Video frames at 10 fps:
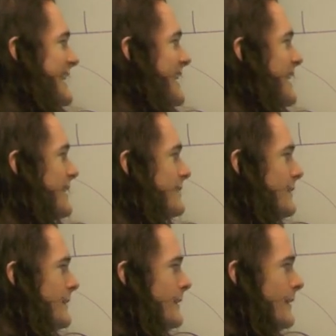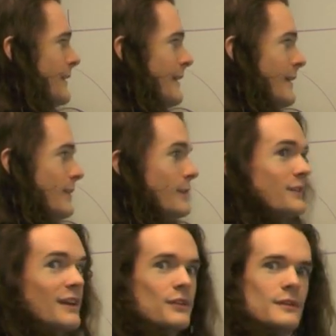and they're
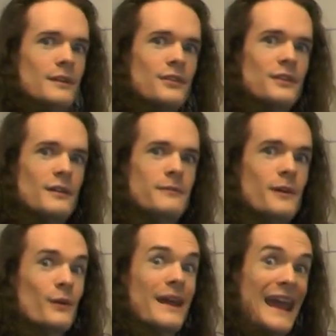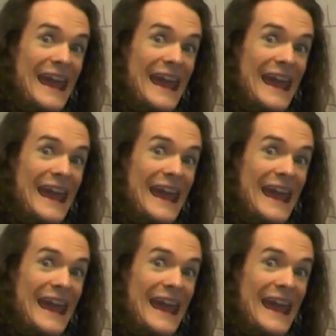texting on a cell phone,